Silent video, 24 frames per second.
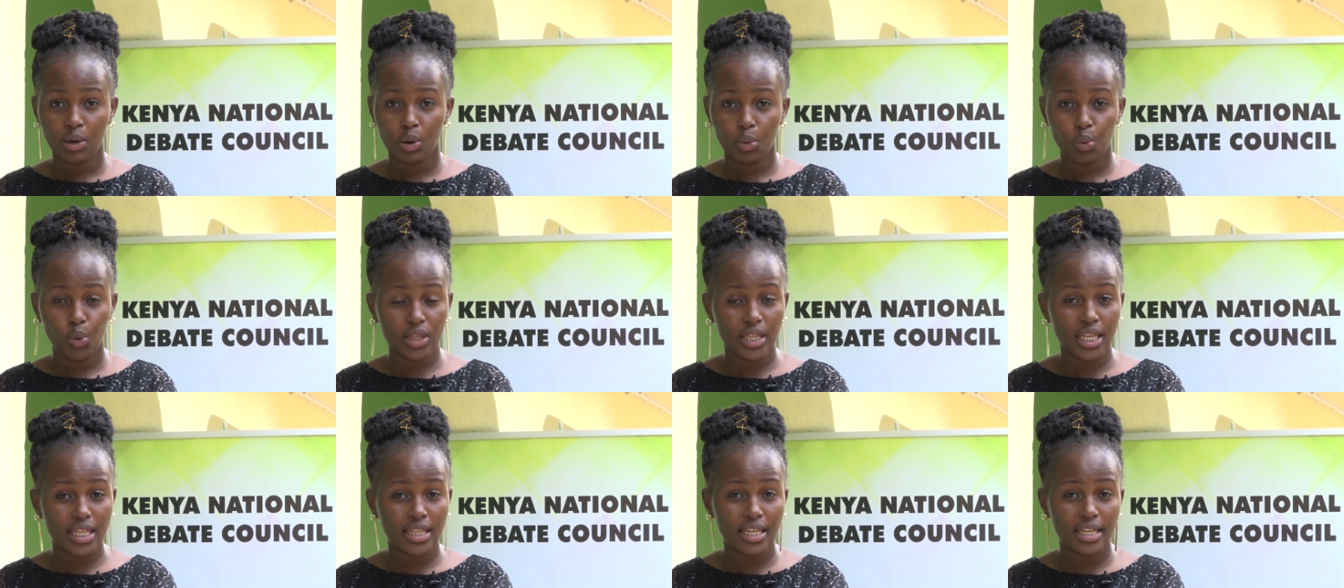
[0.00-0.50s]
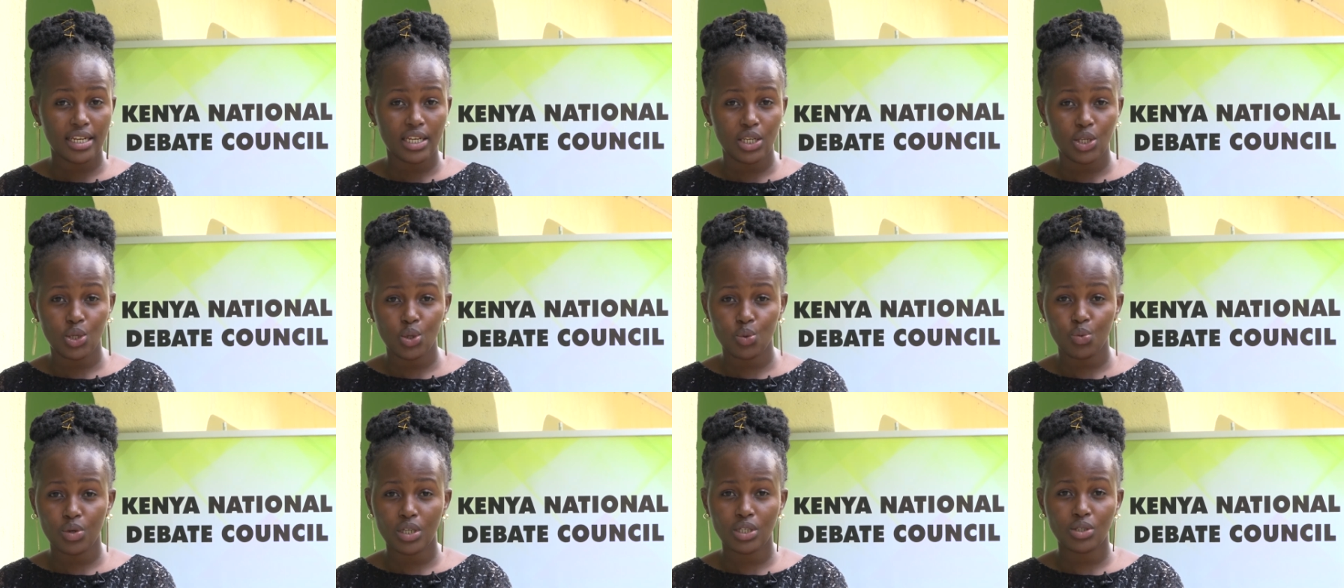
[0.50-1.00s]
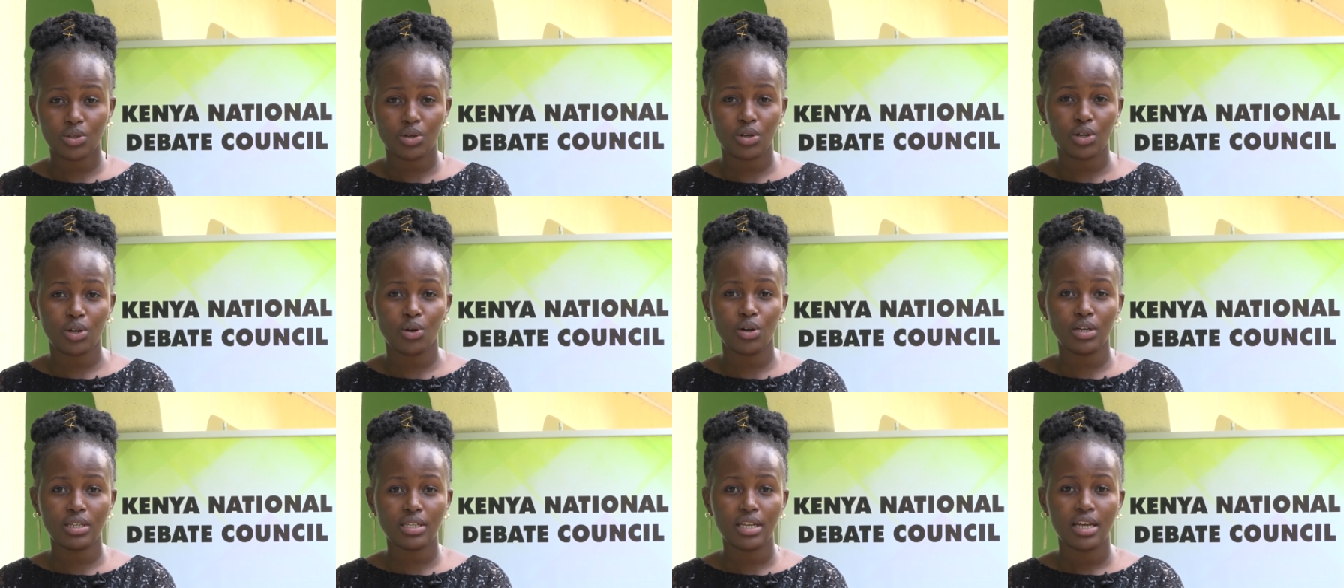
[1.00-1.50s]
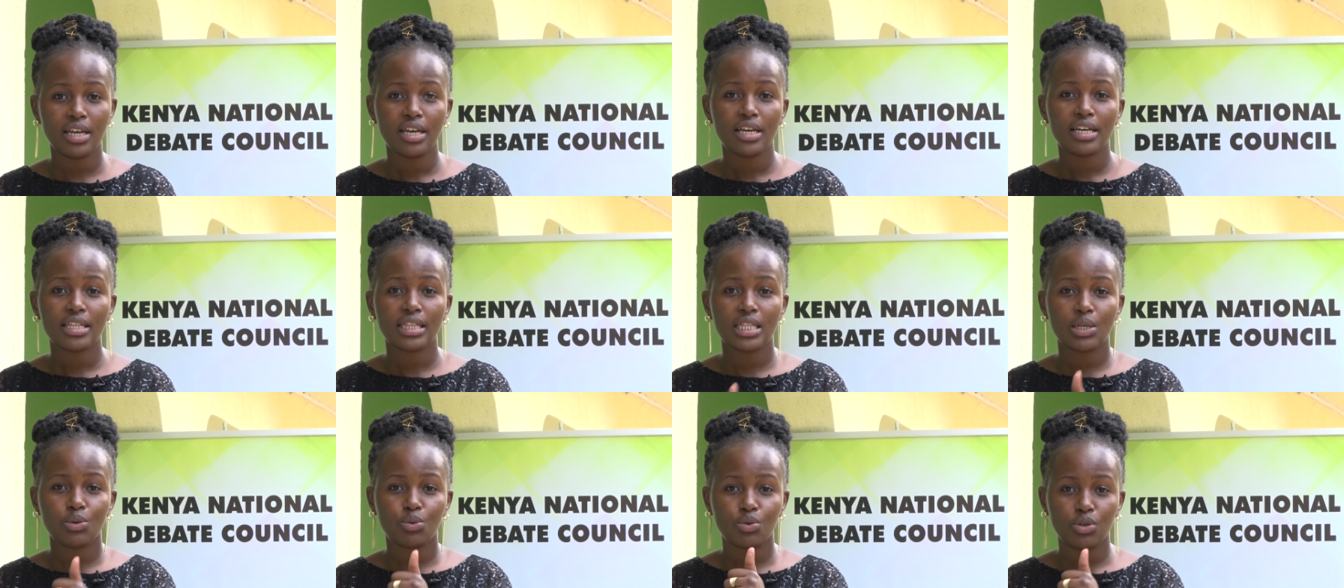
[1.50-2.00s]
whether they knew it or not,
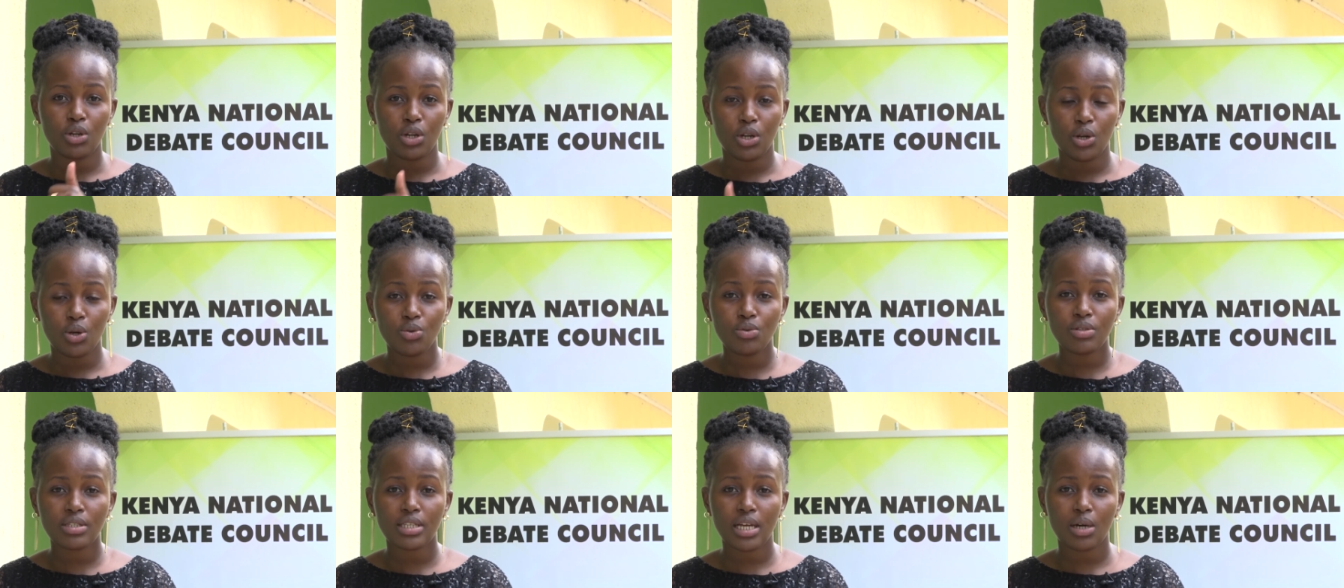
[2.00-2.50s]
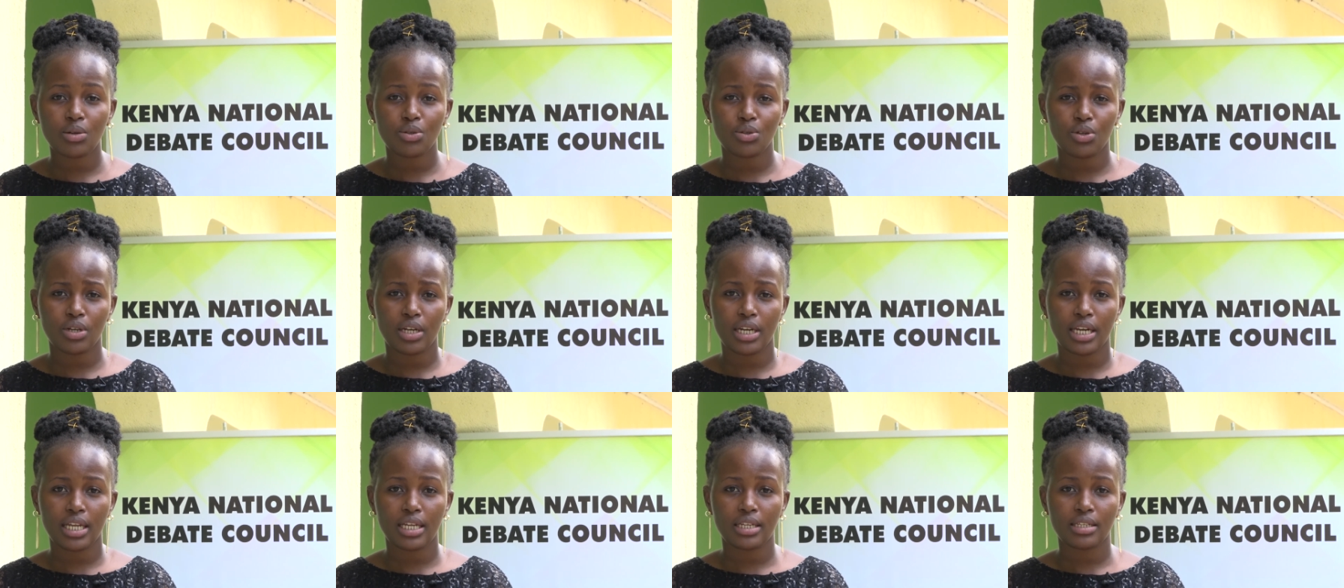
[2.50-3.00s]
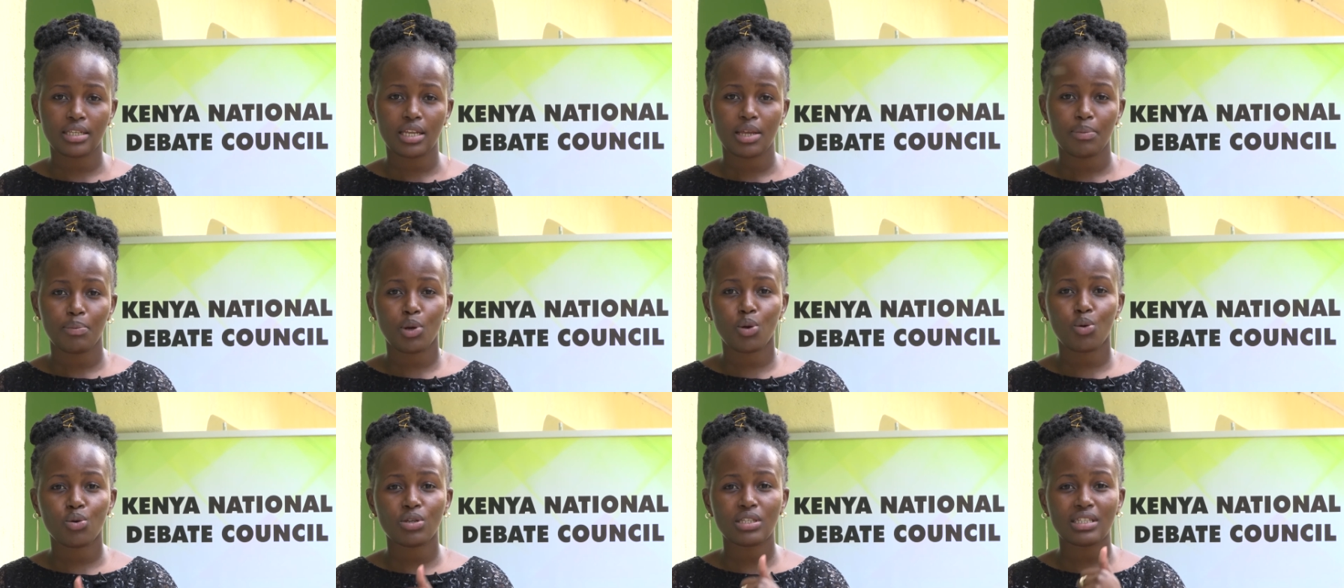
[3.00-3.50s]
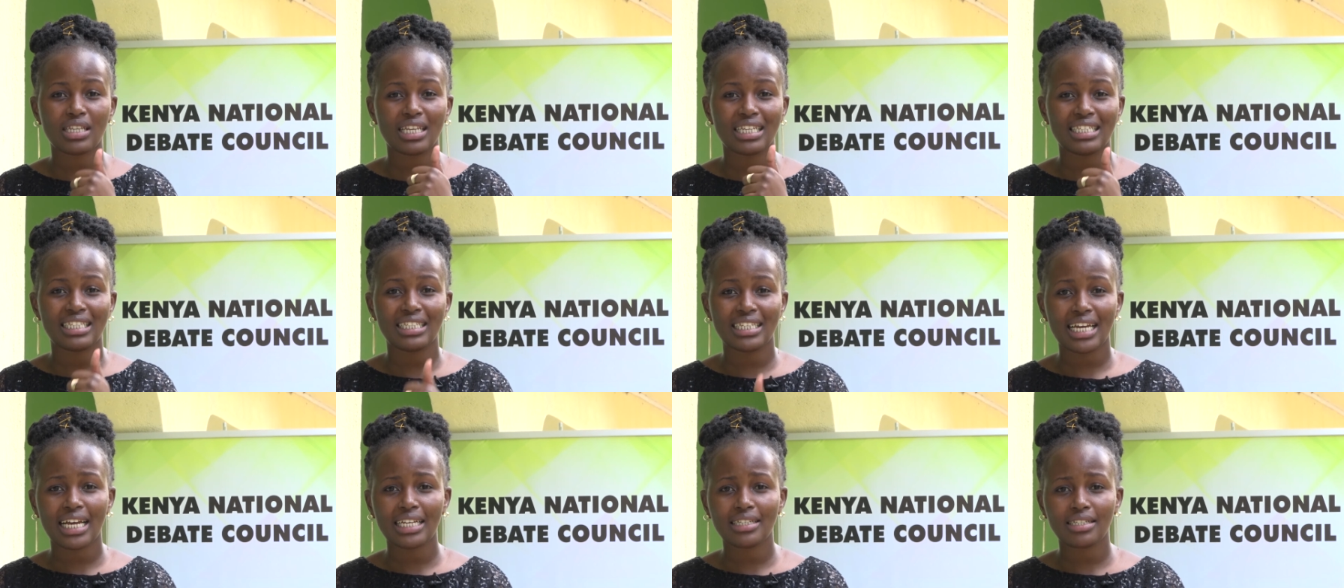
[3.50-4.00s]
they would lose out on it because they
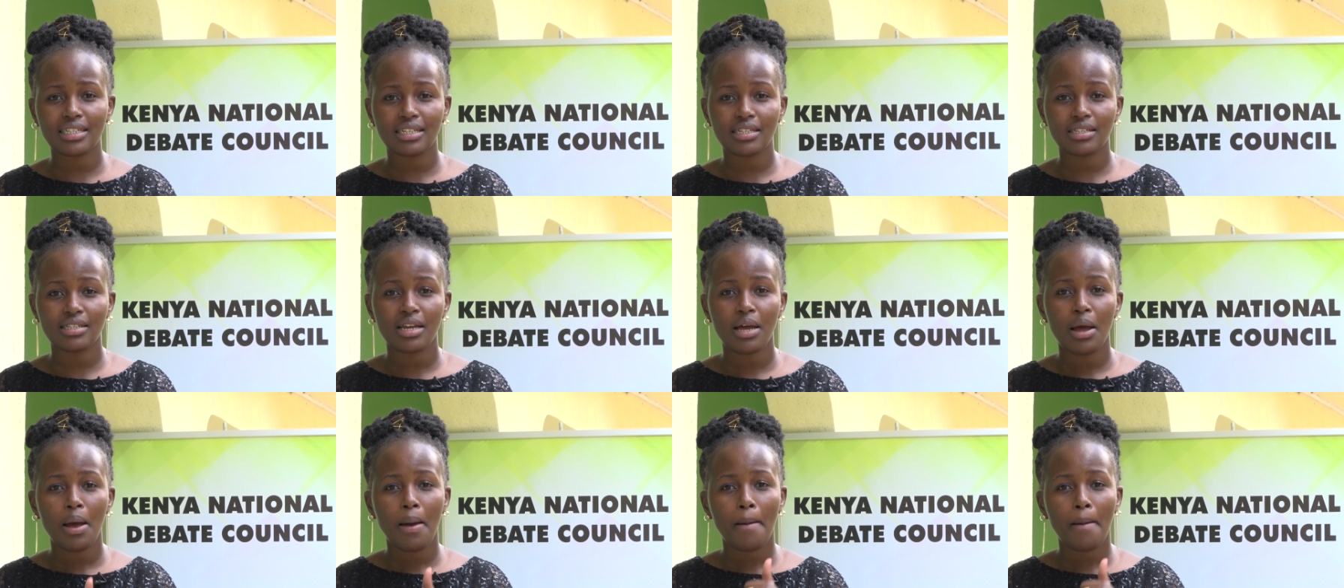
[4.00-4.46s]
judge it